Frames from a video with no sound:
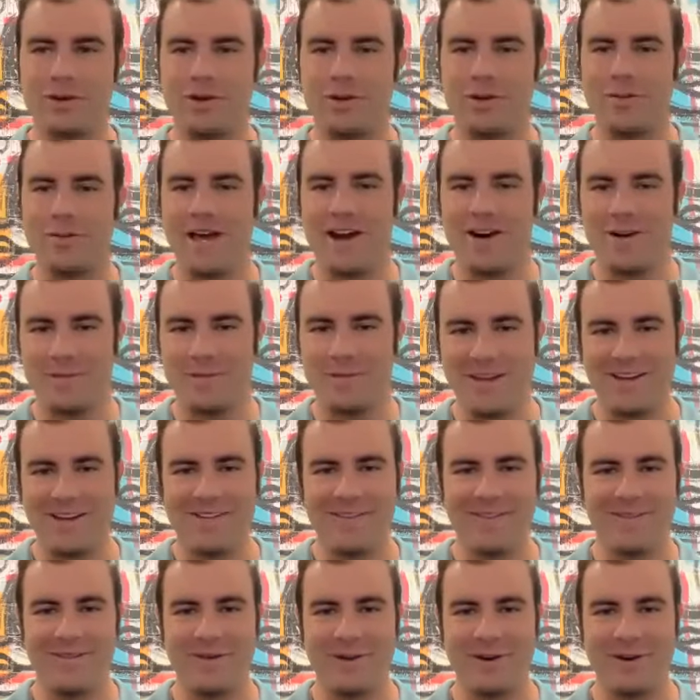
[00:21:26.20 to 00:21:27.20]
whole battle,
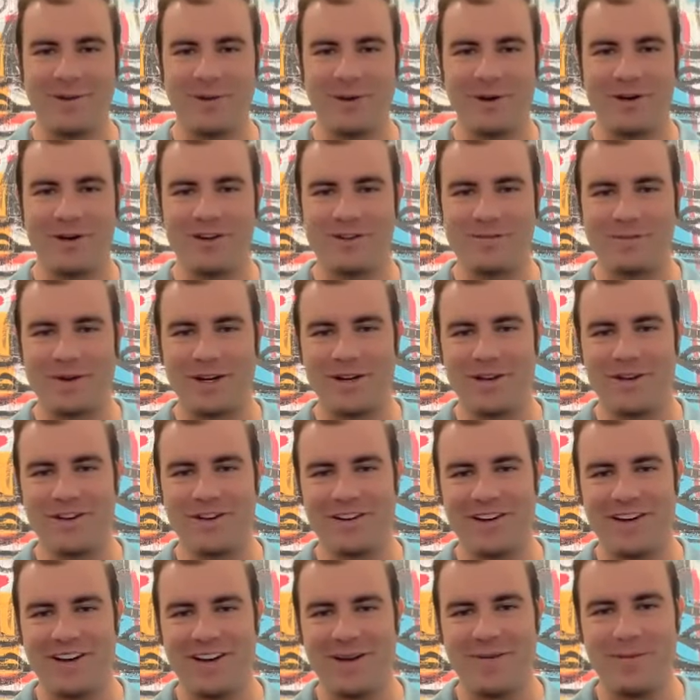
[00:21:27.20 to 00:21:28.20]
man. Where to spend your
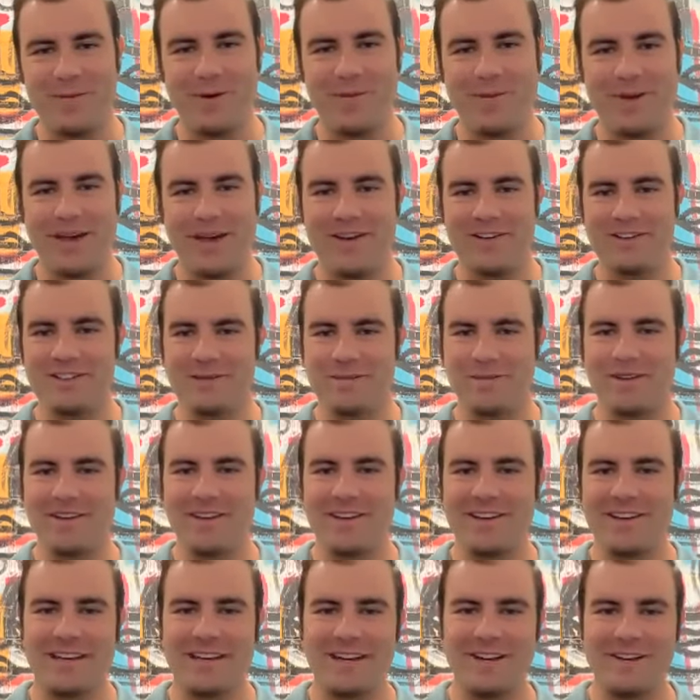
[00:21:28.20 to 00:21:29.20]
time, what battles to
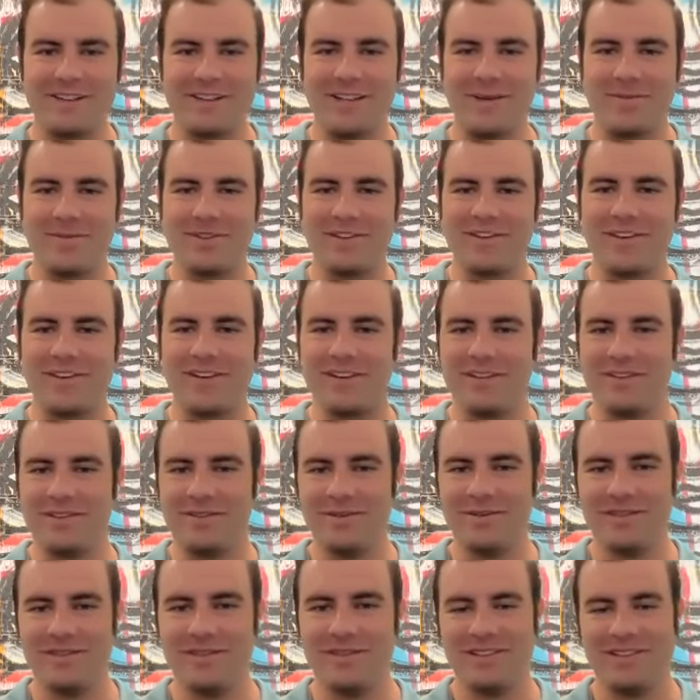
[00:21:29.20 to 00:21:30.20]
pick, how deep to
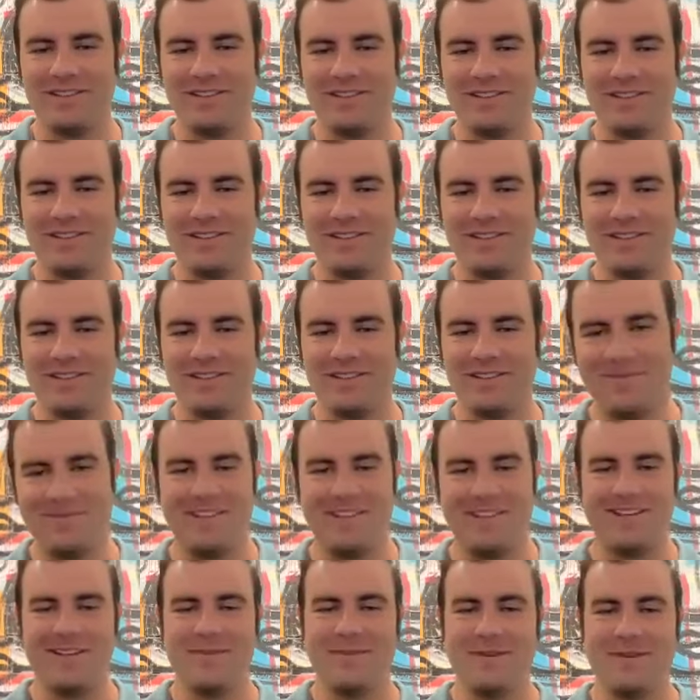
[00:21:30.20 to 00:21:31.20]
go.
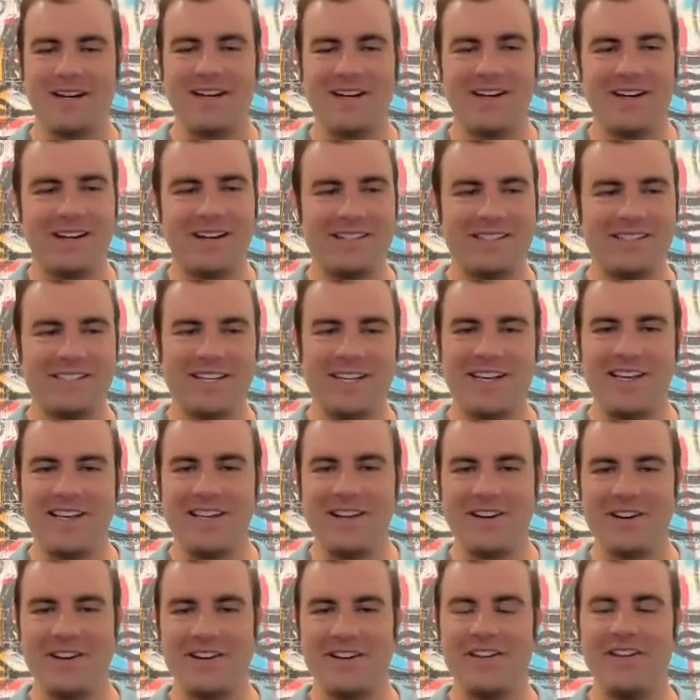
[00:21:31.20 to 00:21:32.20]
But I'd say,
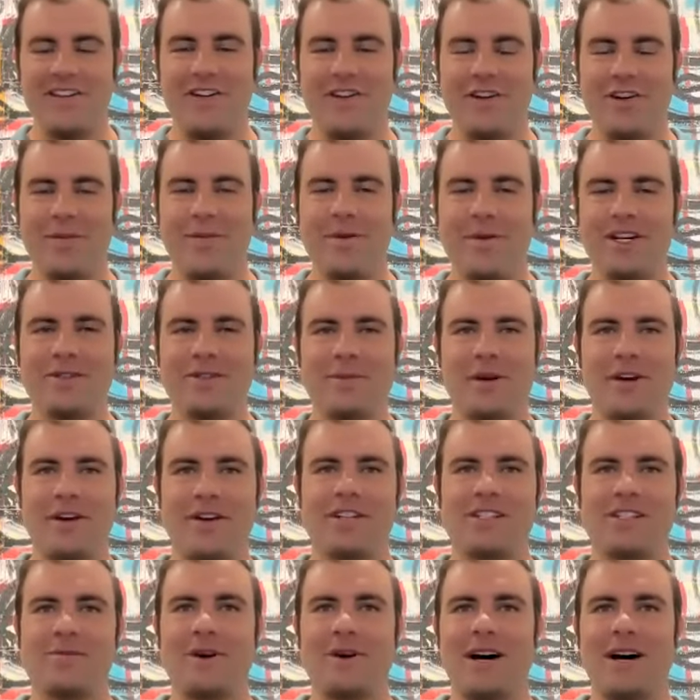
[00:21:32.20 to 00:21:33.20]
you're in a much
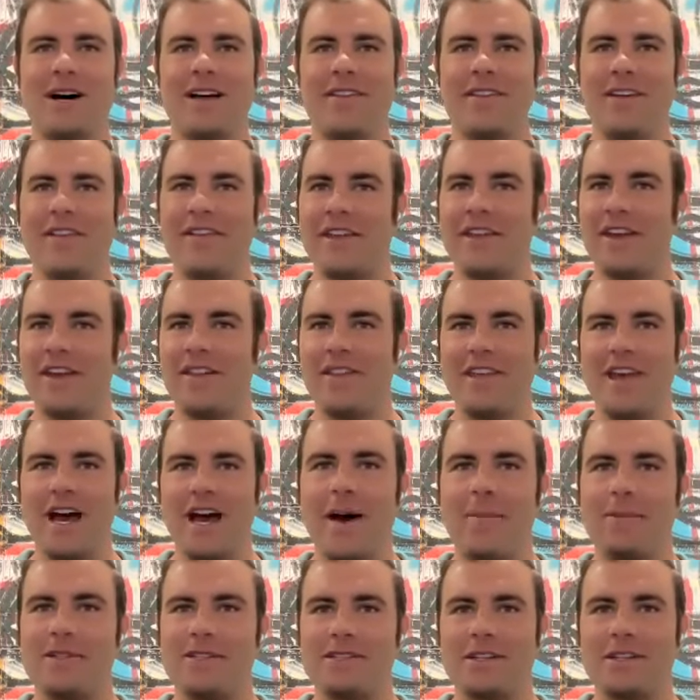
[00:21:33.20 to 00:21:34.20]
better spot than the
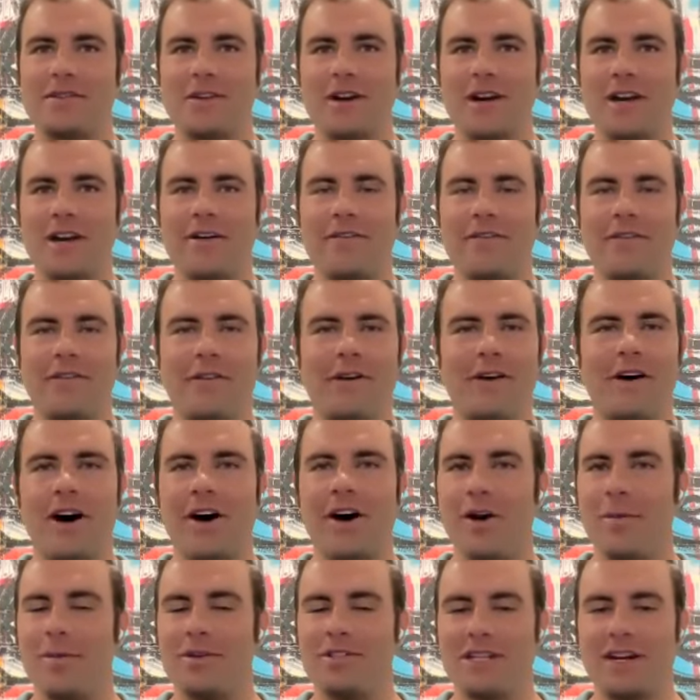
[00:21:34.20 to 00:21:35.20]
opposite, right? If
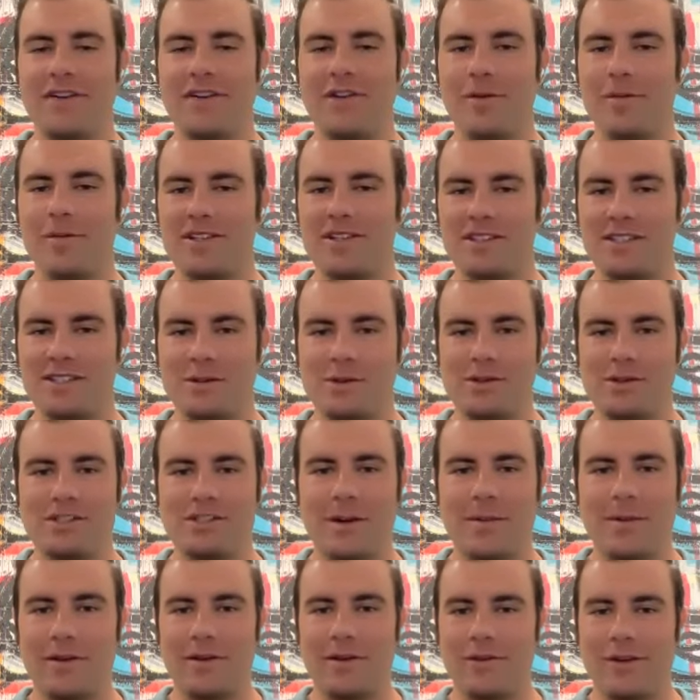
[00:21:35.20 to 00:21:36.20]
100% of your business was
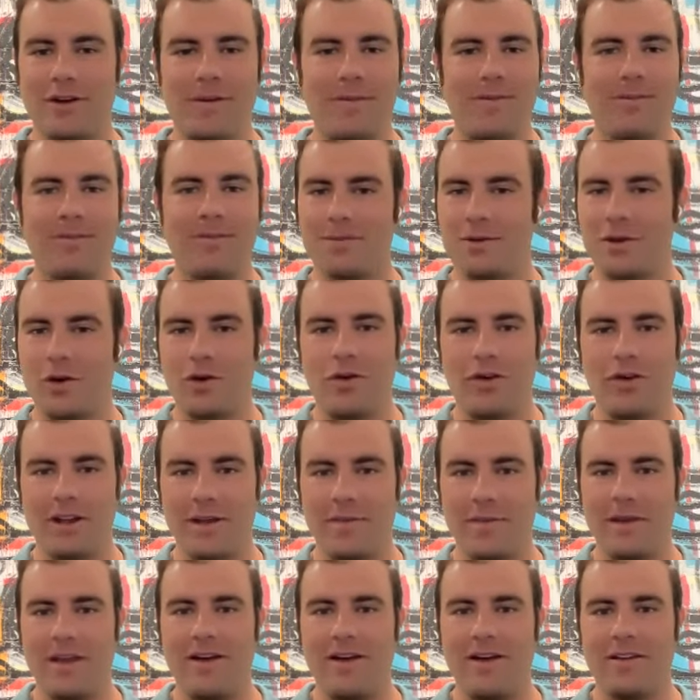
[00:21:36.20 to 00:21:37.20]
coming from cold
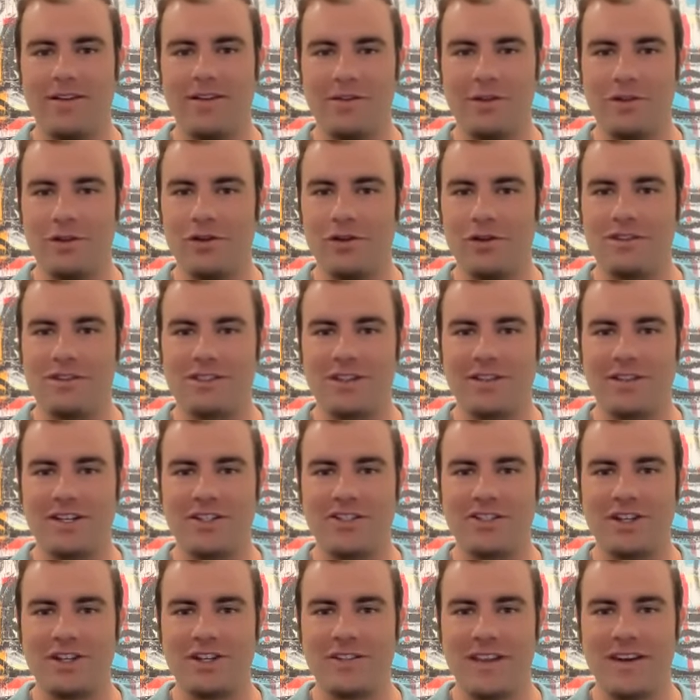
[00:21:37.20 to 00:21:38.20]
email and Google suddenly
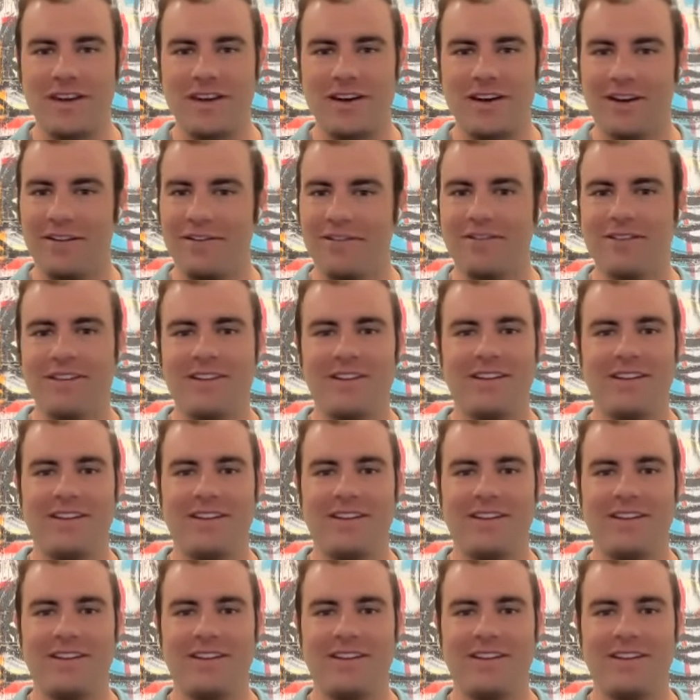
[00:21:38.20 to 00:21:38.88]
shut that off,